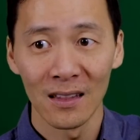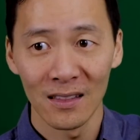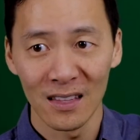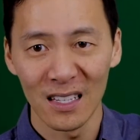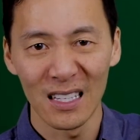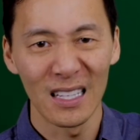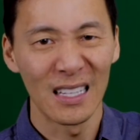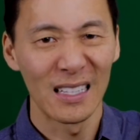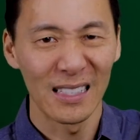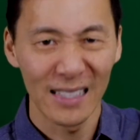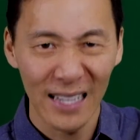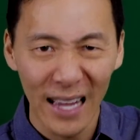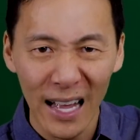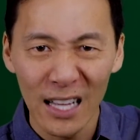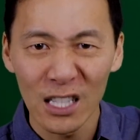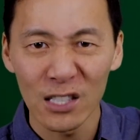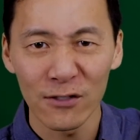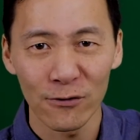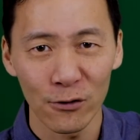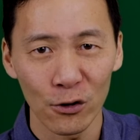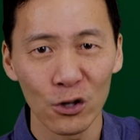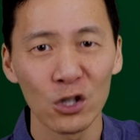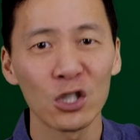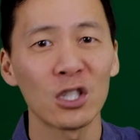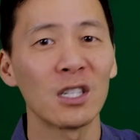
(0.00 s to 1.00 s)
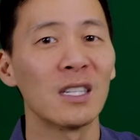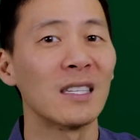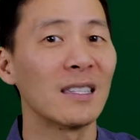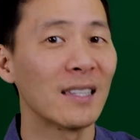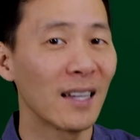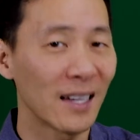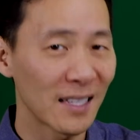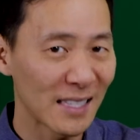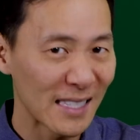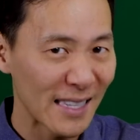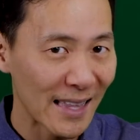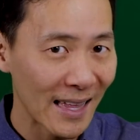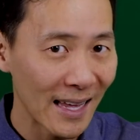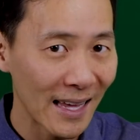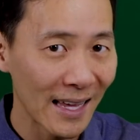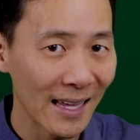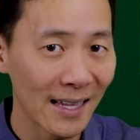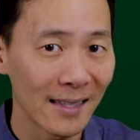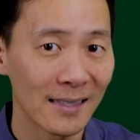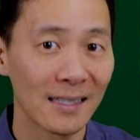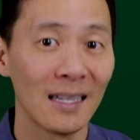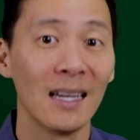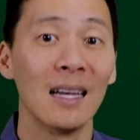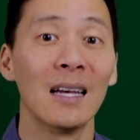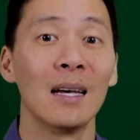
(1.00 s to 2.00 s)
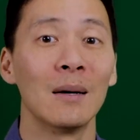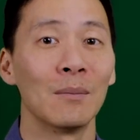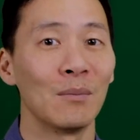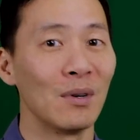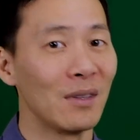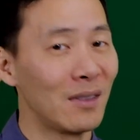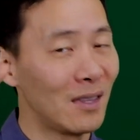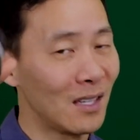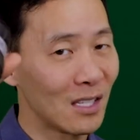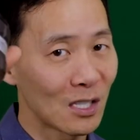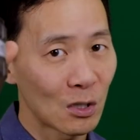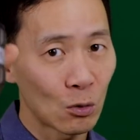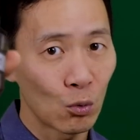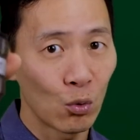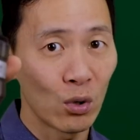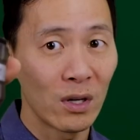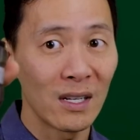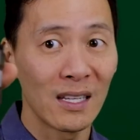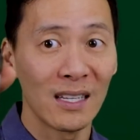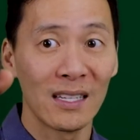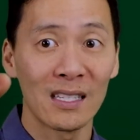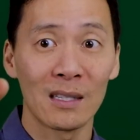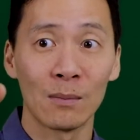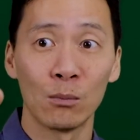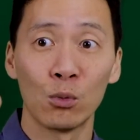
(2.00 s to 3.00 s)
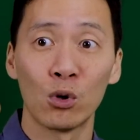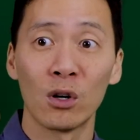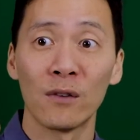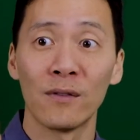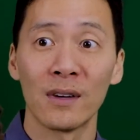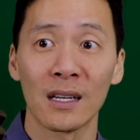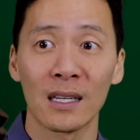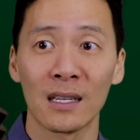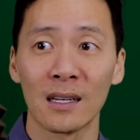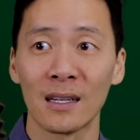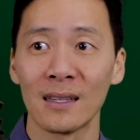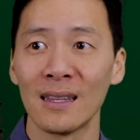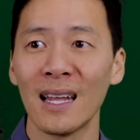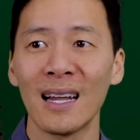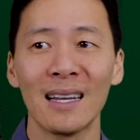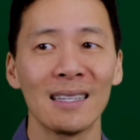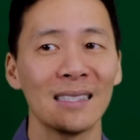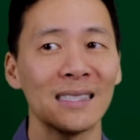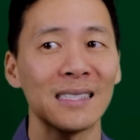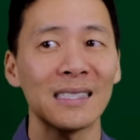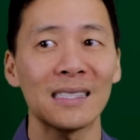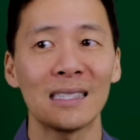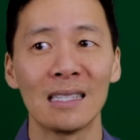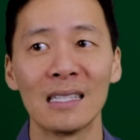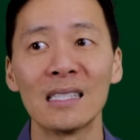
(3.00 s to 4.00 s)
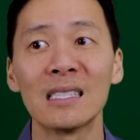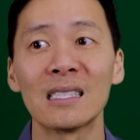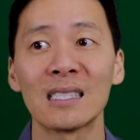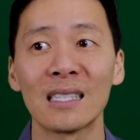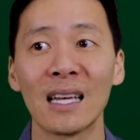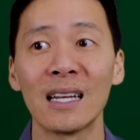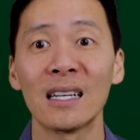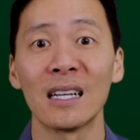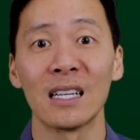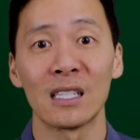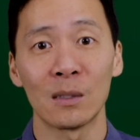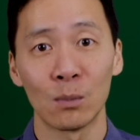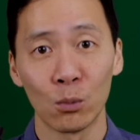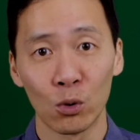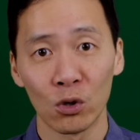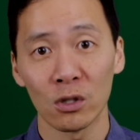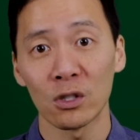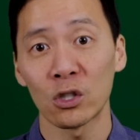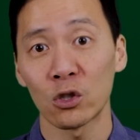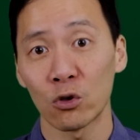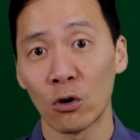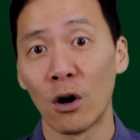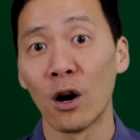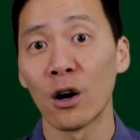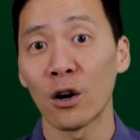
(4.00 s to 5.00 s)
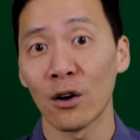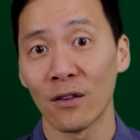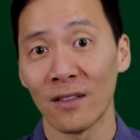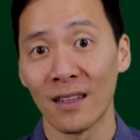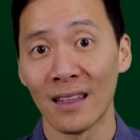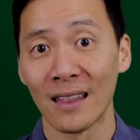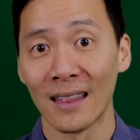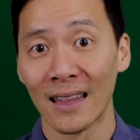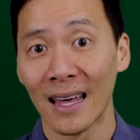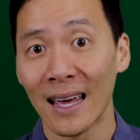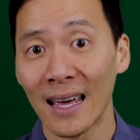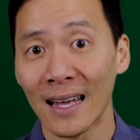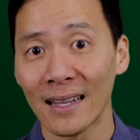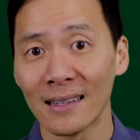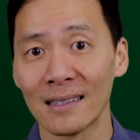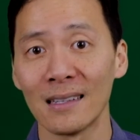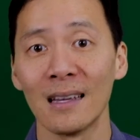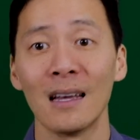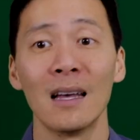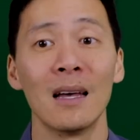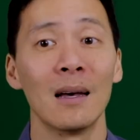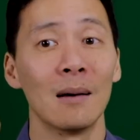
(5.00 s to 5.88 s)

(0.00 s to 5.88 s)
The intense version does that, but this one is more like a not a skin scent. It's more stronger than that.